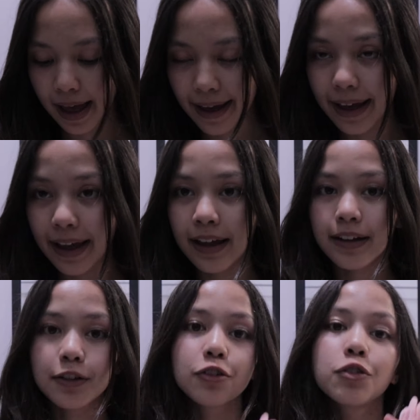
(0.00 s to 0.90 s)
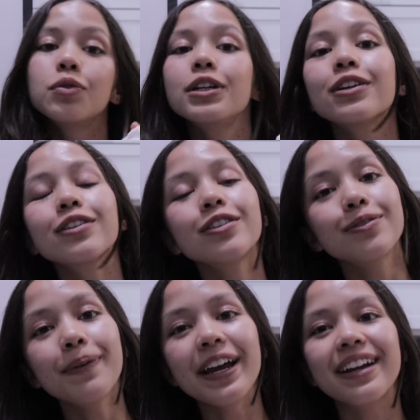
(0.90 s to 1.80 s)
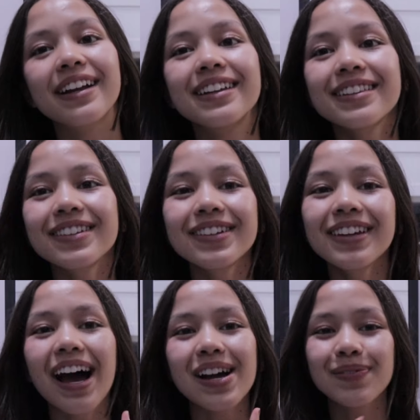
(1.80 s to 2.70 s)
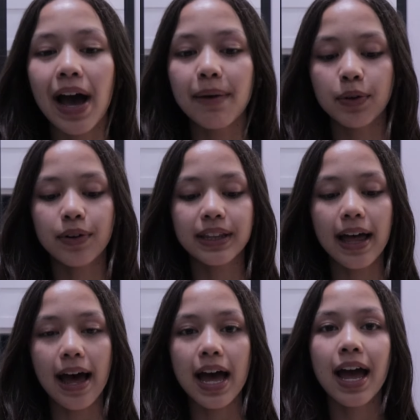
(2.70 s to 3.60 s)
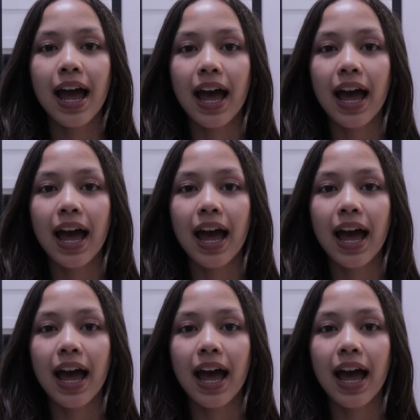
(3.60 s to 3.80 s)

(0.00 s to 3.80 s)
and 2 ears made. So yeah, I'm happy with that.